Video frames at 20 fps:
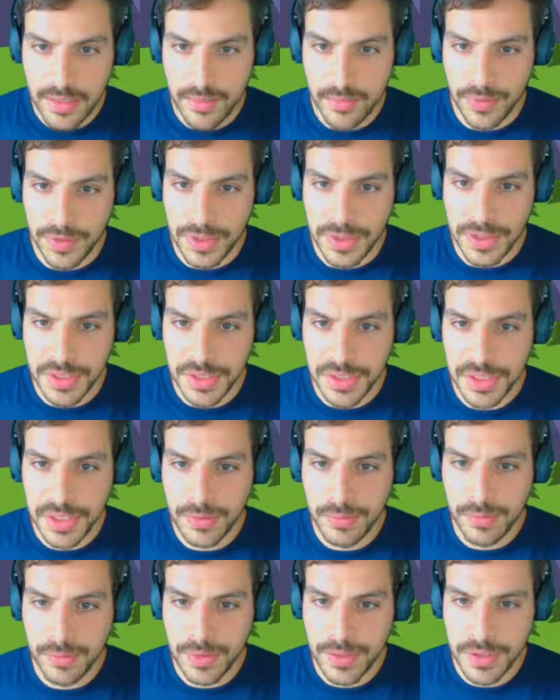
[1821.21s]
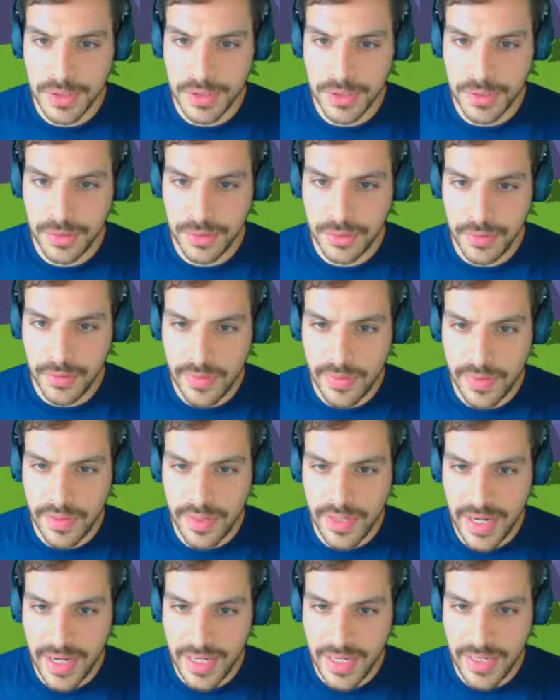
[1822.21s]
which is equal to
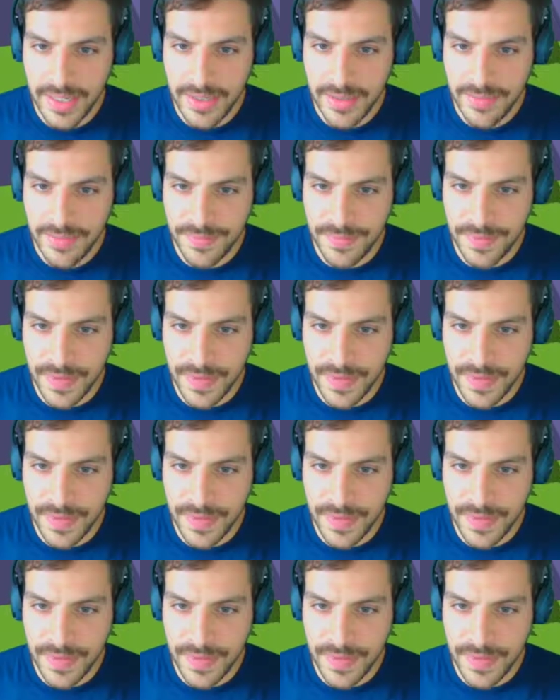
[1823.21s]
negative